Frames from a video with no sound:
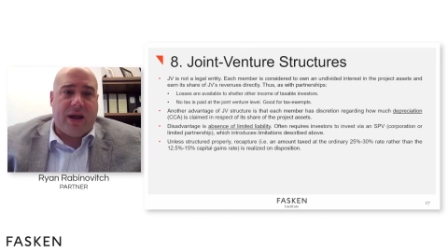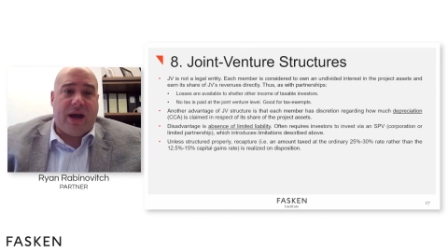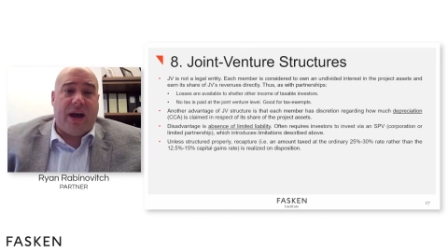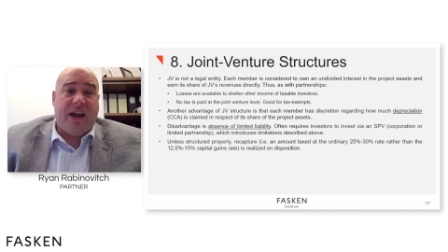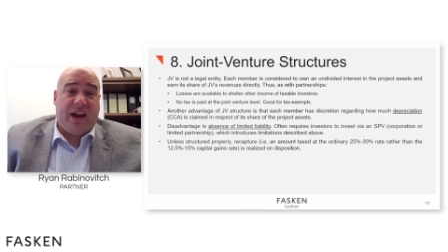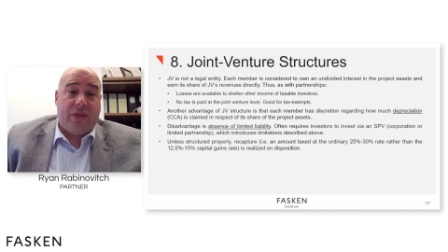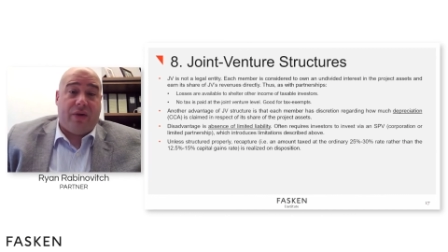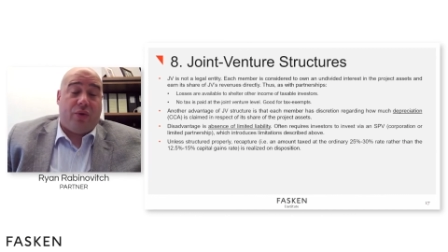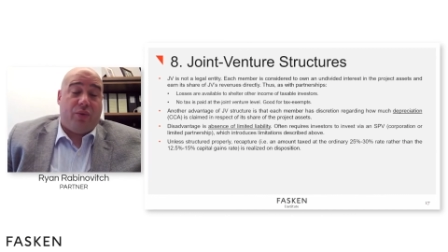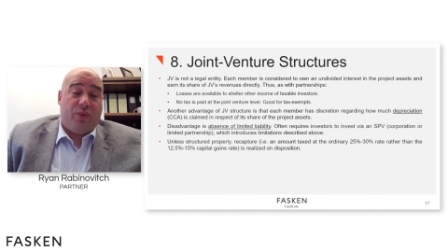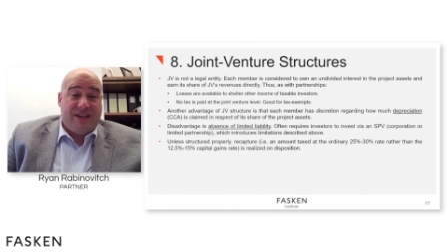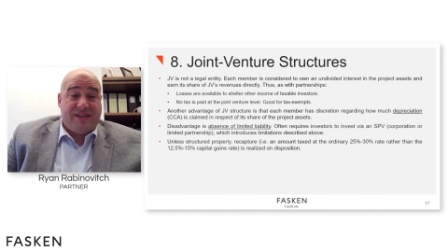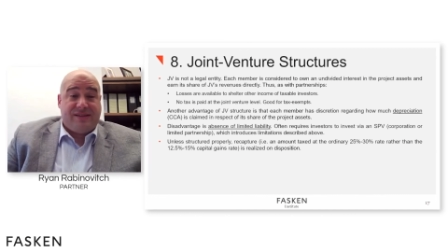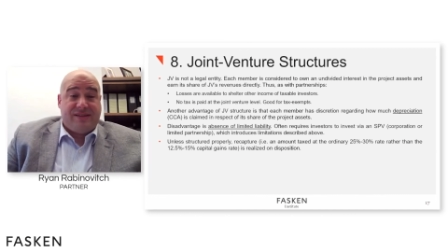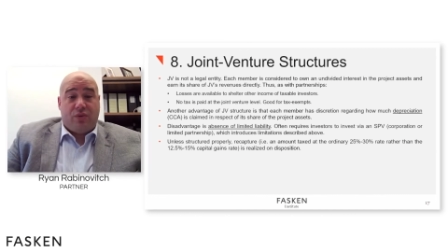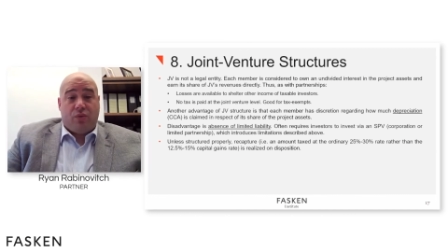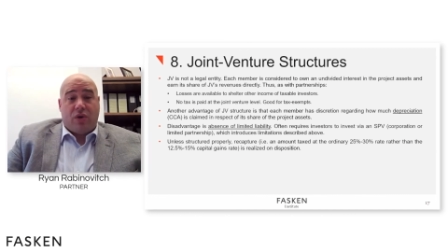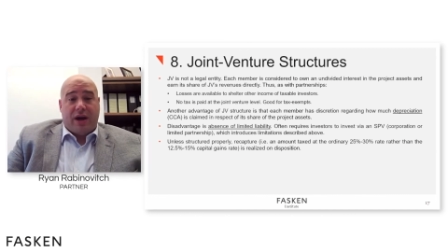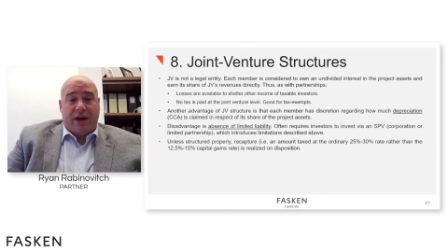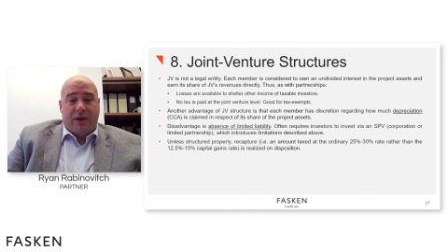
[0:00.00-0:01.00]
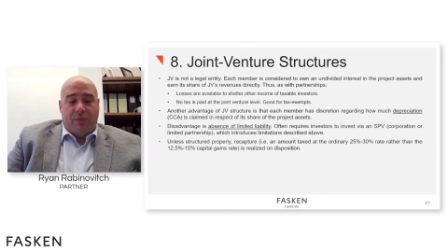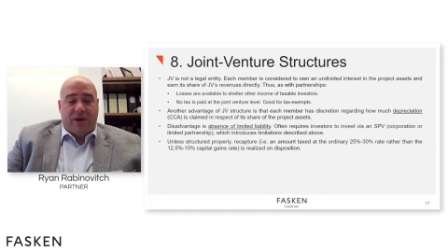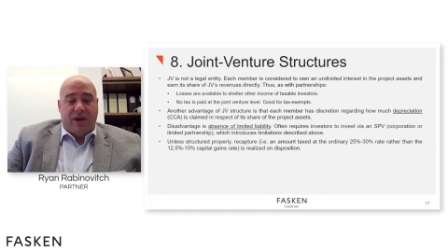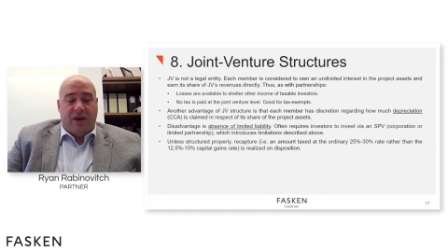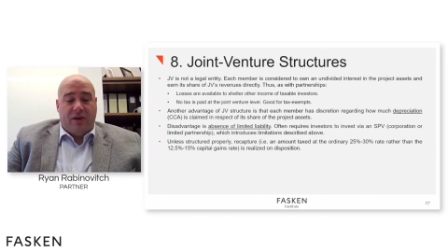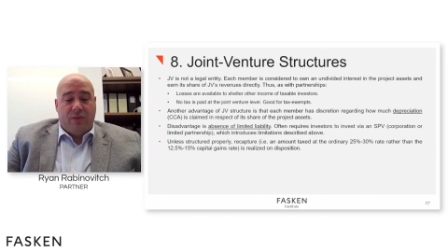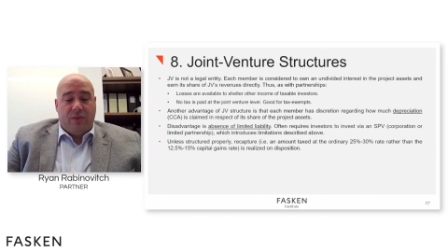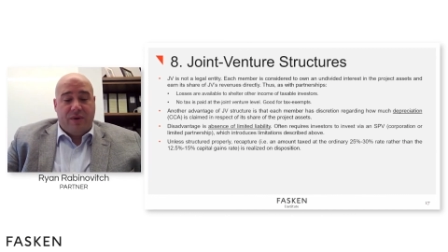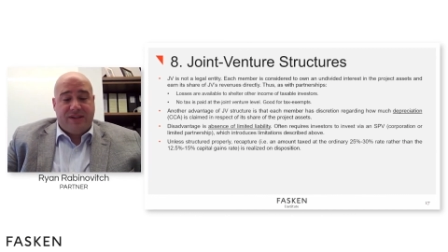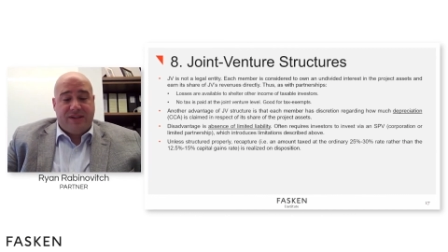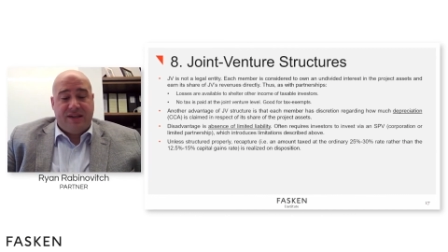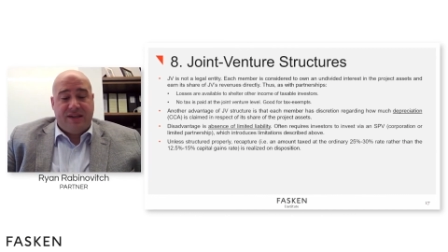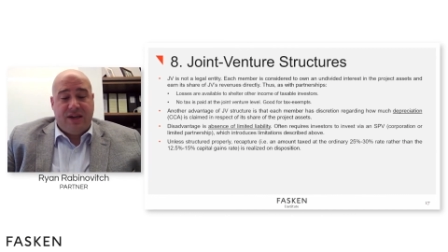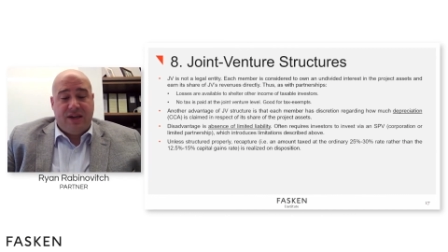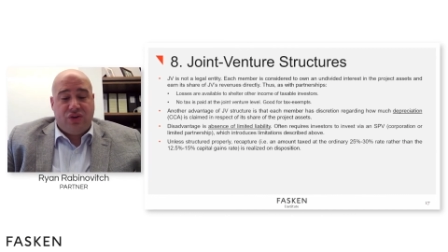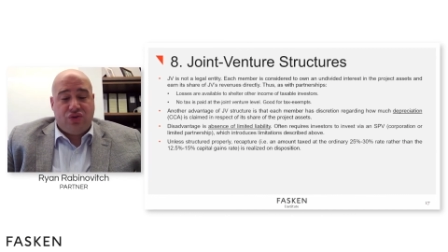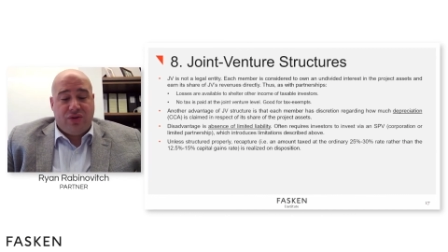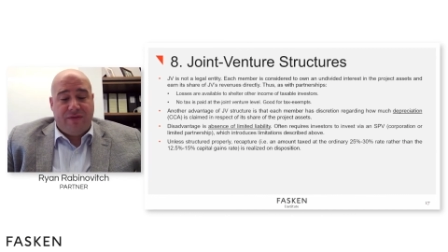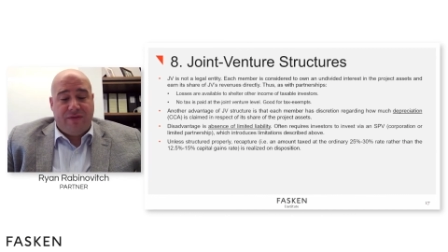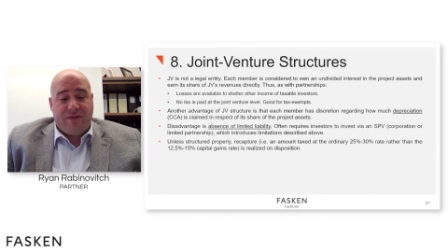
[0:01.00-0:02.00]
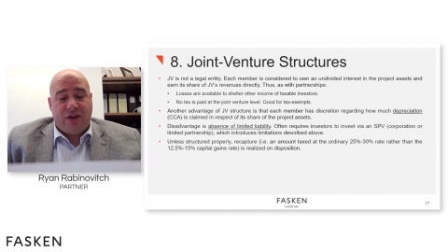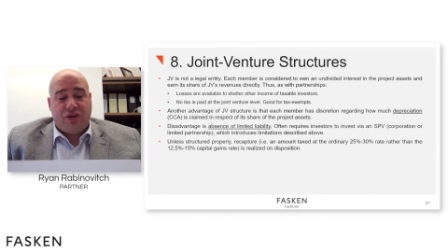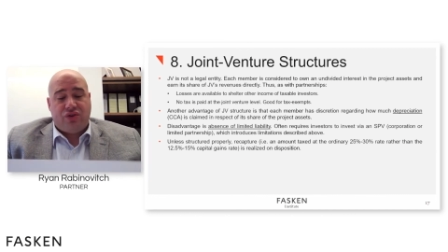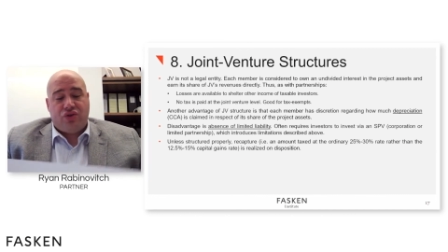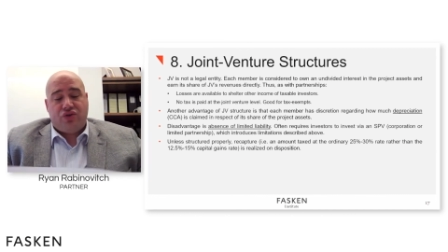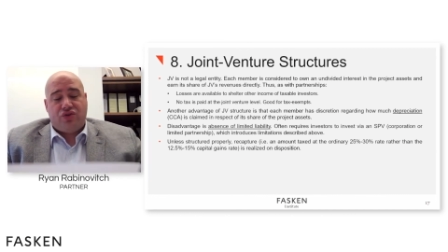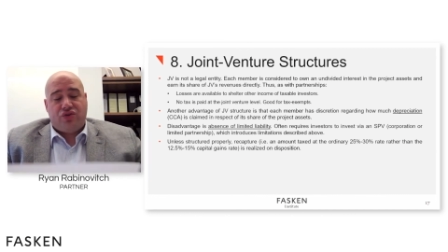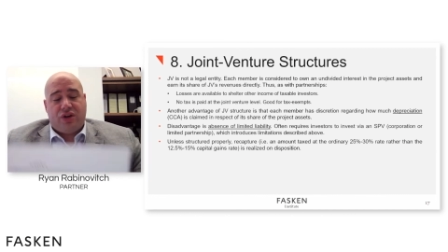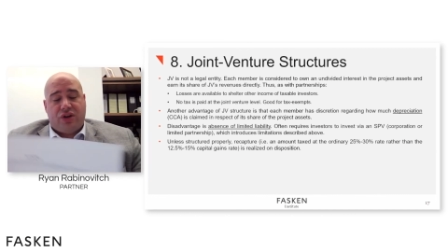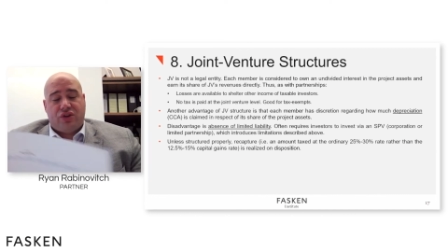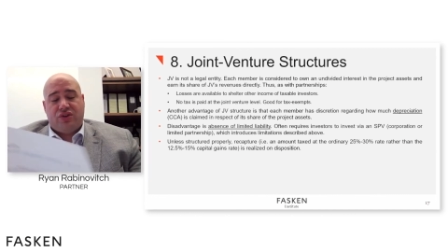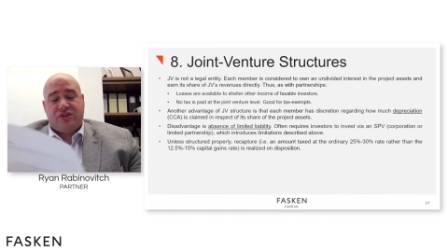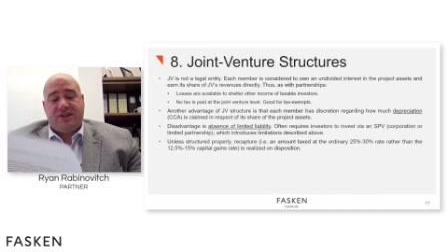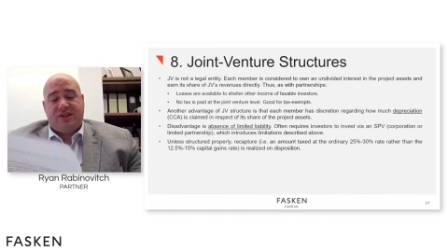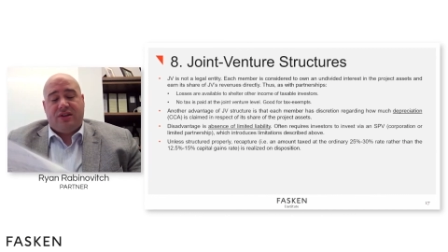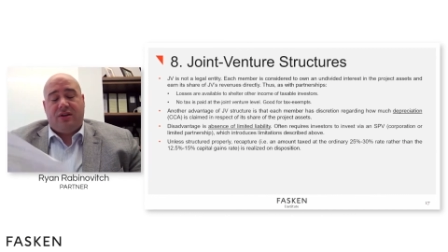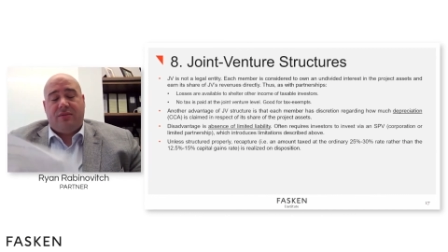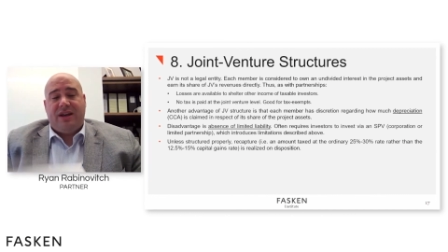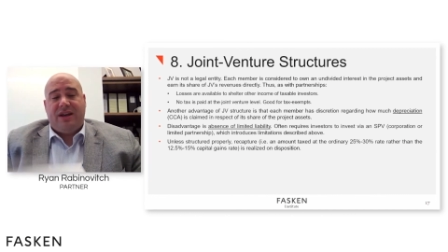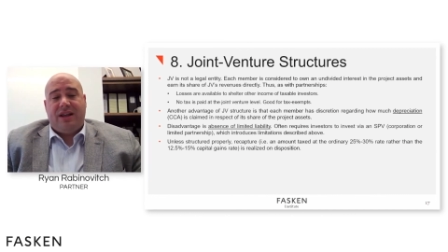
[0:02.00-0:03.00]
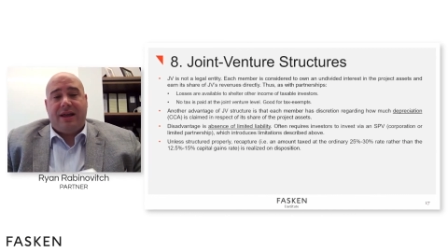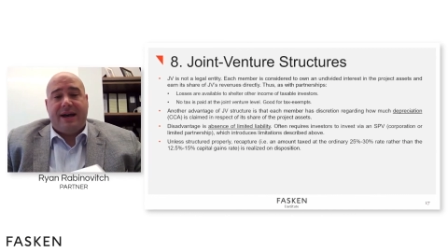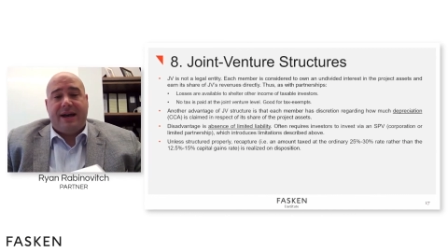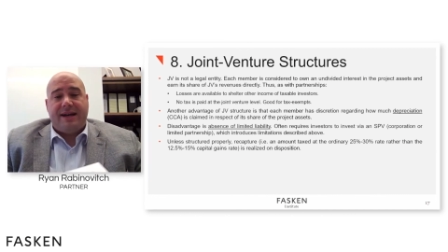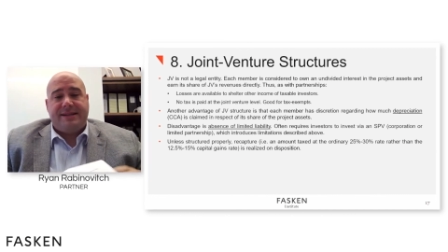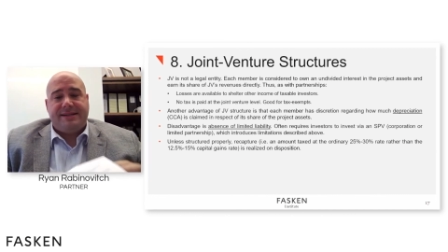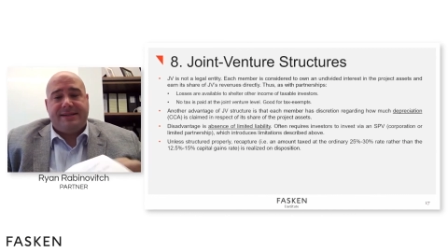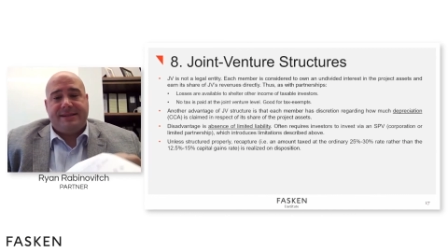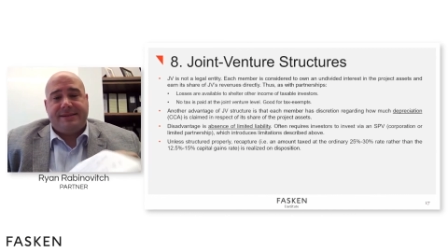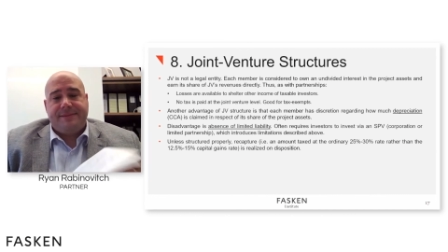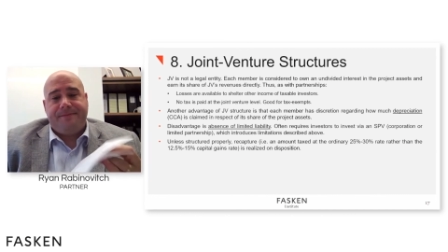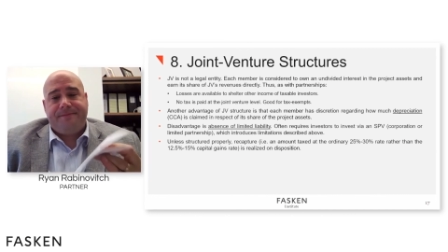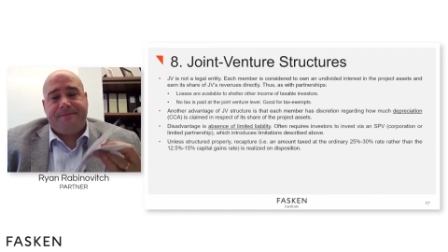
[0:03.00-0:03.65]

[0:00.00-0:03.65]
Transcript: another reason why we see joint venture structures a little bit less.